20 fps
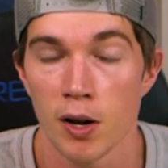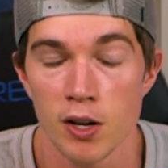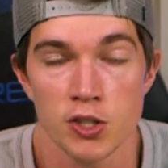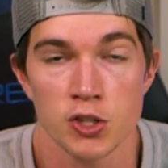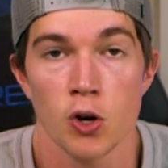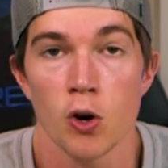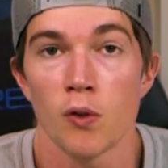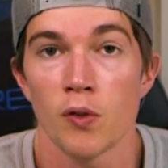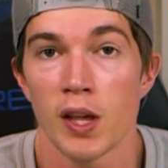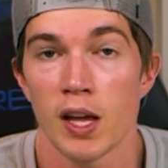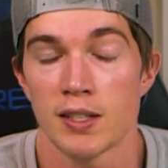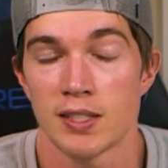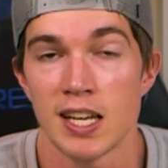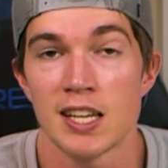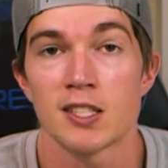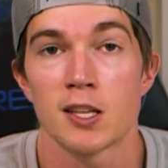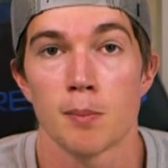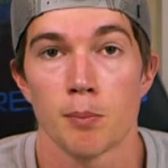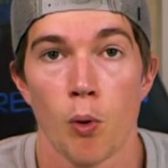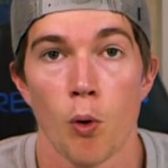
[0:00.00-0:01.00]
but certainly a
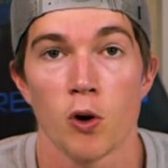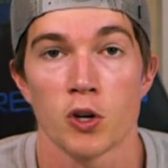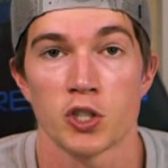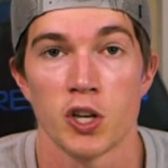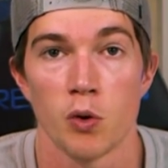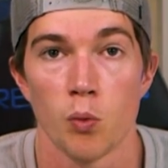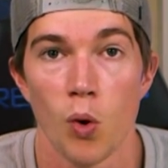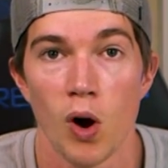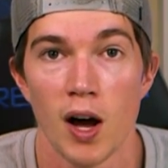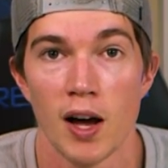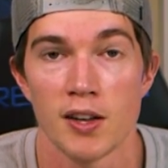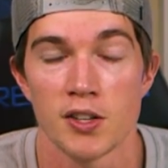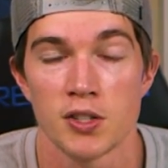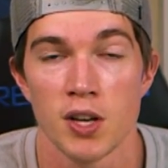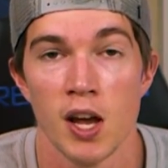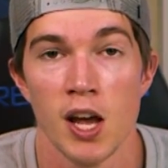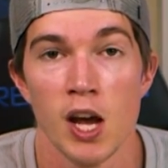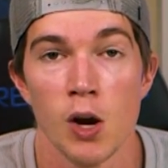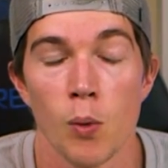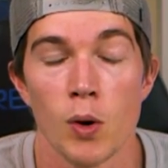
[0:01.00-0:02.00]
decent portion was,